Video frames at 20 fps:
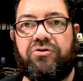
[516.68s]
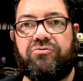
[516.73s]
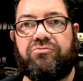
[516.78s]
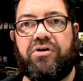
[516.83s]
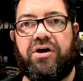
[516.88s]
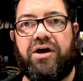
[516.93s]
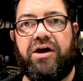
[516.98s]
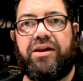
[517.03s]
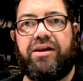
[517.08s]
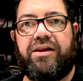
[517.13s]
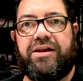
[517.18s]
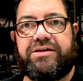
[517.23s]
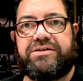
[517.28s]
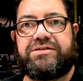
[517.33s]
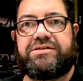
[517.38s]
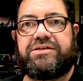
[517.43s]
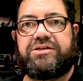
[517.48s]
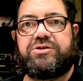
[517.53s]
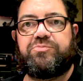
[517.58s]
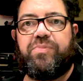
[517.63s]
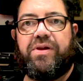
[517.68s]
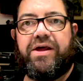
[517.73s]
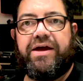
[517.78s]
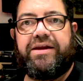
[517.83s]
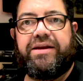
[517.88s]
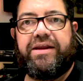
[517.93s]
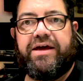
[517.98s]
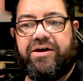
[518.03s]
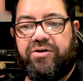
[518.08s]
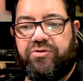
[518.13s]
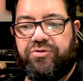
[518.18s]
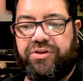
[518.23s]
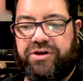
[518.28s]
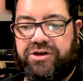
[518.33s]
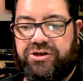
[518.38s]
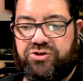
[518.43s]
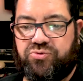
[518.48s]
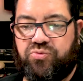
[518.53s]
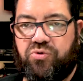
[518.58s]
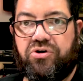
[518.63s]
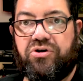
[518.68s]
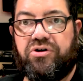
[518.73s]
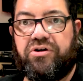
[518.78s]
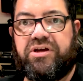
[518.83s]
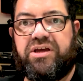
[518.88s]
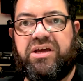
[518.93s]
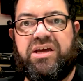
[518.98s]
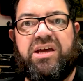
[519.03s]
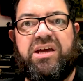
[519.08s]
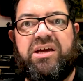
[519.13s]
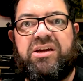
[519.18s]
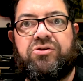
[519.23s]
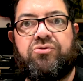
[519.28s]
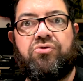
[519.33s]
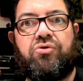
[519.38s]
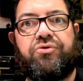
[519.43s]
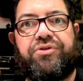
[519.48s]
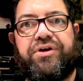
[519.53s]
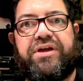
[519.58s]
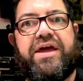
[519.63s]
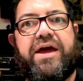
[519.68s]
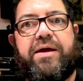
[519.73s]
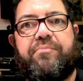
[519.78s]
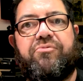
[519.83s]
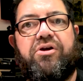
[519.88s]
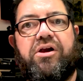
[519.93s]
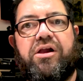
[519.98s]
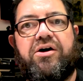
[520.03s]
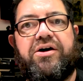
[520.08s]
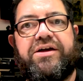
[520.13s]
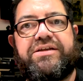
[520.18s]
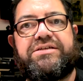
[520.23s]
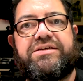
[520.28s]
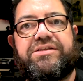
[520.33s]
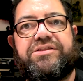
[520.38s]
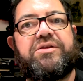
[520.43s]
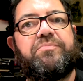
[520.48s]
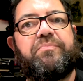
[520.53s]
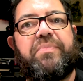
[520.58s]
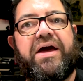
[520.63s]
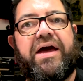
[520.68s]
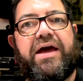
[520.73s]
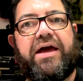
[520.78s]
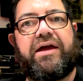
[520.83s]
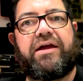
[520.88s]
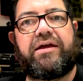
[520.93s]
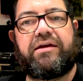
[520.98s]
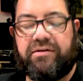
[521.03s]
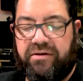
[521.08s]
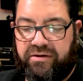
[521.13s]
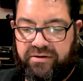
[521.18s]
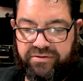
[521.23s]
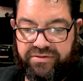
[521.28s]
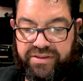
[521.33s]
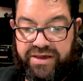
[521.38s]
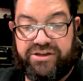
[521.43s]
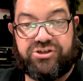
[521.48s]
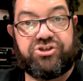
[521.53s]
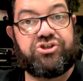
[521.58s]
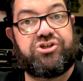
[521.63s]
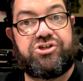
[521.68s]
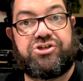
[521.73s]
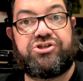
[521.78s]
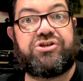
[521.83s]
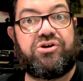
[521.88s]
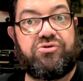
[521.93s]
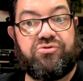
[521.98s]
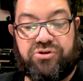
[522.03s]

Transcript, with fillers: Right, let's explain how things work. Ignore the camera light in the back. That's just so